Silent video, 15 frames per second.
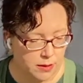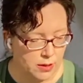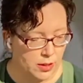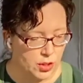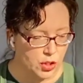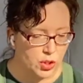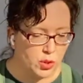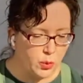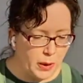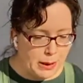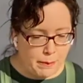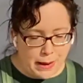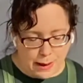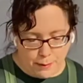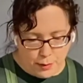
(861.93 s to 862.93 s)
The
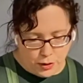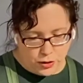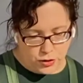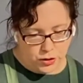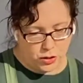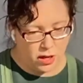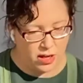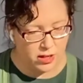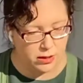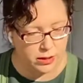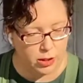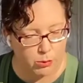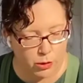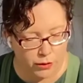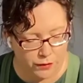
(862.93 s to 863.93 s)
sweet peppers are a
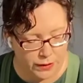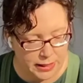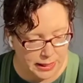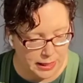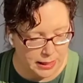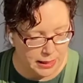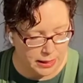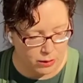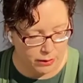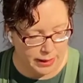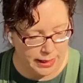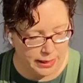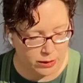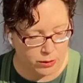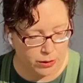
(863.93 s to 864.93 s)
little more finicky. They don't
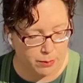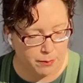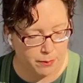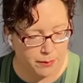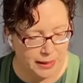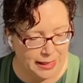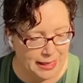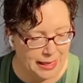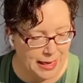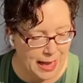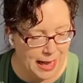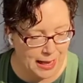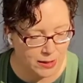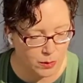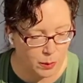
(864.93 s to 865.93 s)
handle the heat
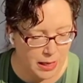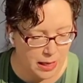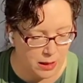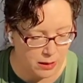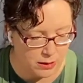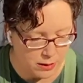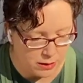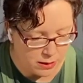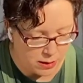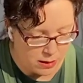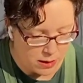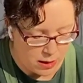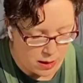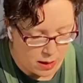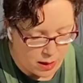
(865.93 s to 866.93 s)
as well,
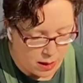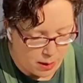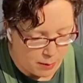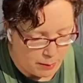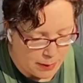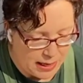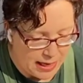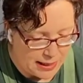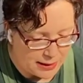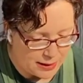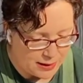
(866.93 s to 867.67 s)
but